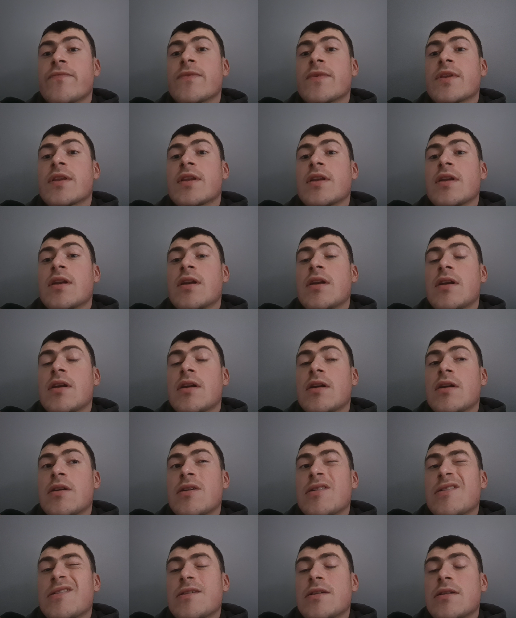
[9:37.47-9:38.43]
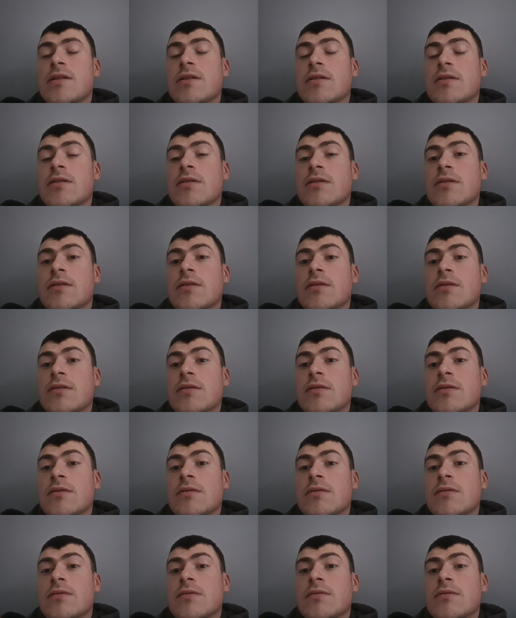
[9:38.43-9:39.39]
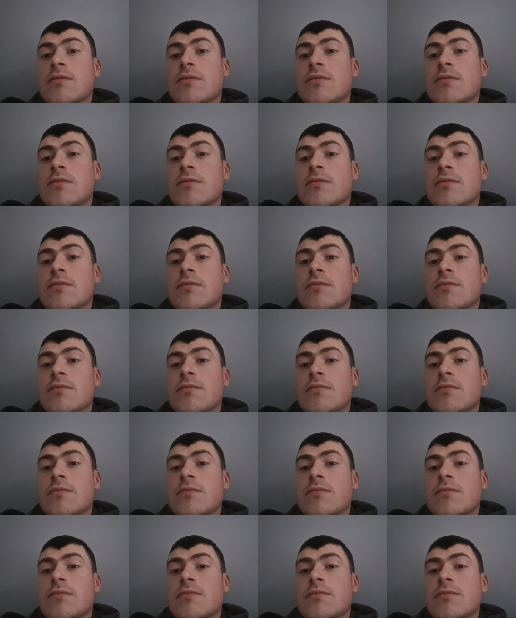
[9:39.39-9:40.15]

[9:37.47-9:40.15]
No one is speaking in this clip.